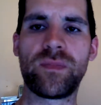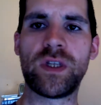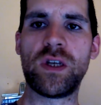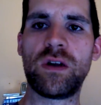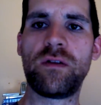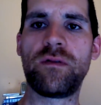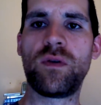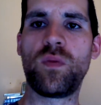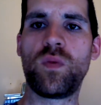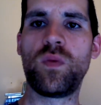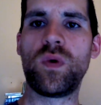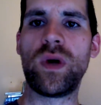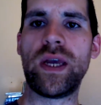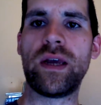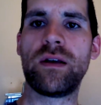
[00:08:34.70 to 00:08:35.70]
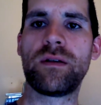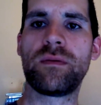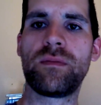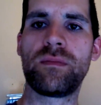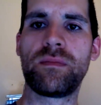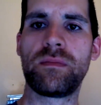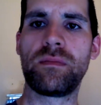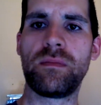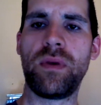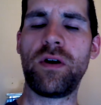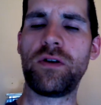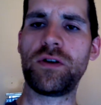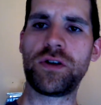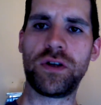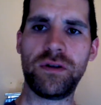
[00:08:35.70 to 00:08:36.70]
sort of a weird
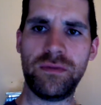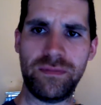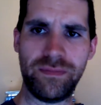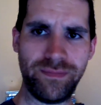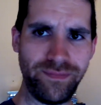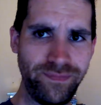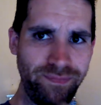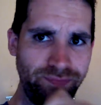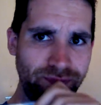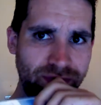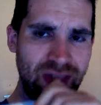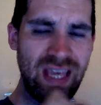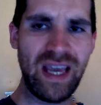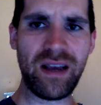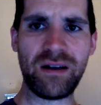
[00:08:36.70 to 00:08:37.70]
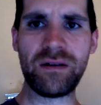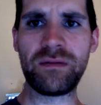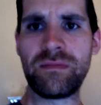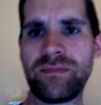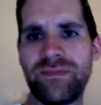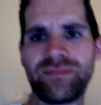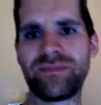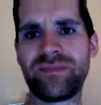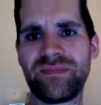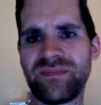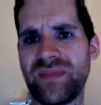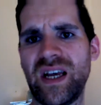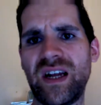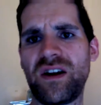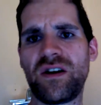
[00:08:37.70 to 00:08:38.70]
potion thing.
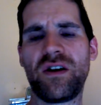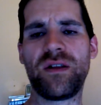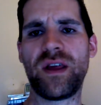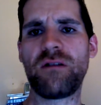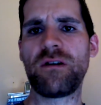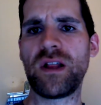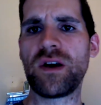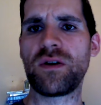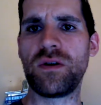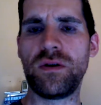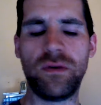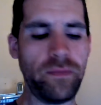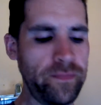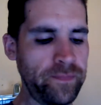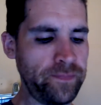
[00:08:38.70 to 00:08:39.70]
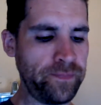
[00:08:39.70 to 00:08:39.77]
I don't know, they're really cool.